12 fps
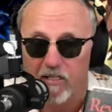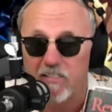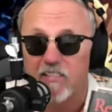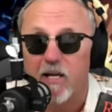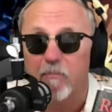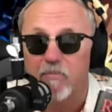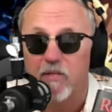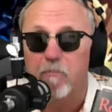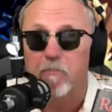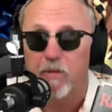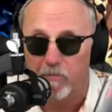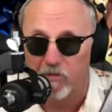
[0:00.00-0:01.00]
Something
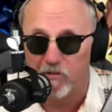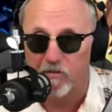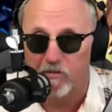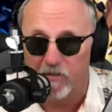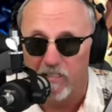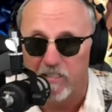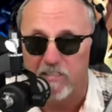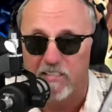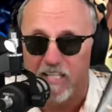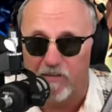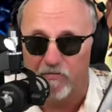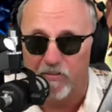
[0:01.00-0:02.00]
biblical is
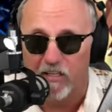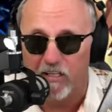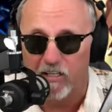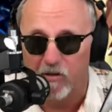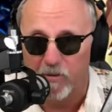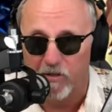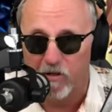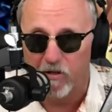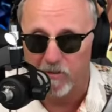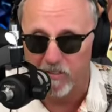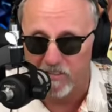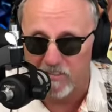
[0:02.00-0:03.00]
definitely going on
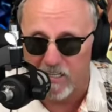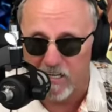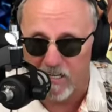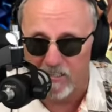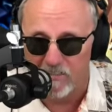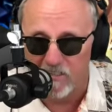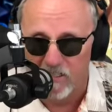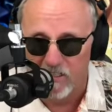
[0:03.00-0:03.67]
with the signs